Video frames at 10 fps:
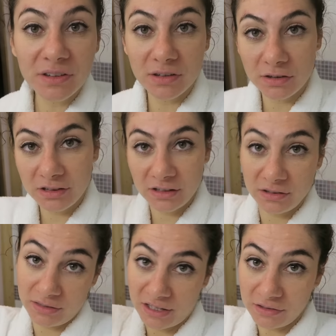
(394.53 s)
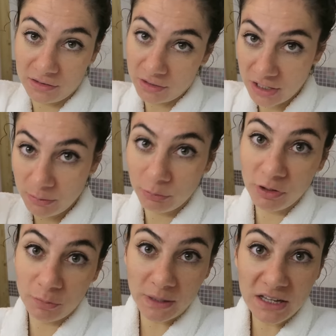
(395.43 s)
This is the, that's the name of
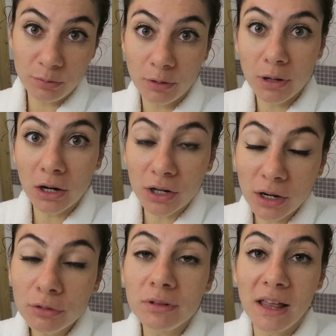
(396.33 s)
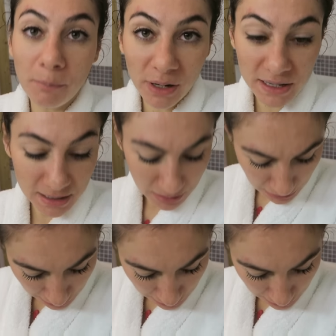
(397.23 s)
this place where we are now, La Plagne.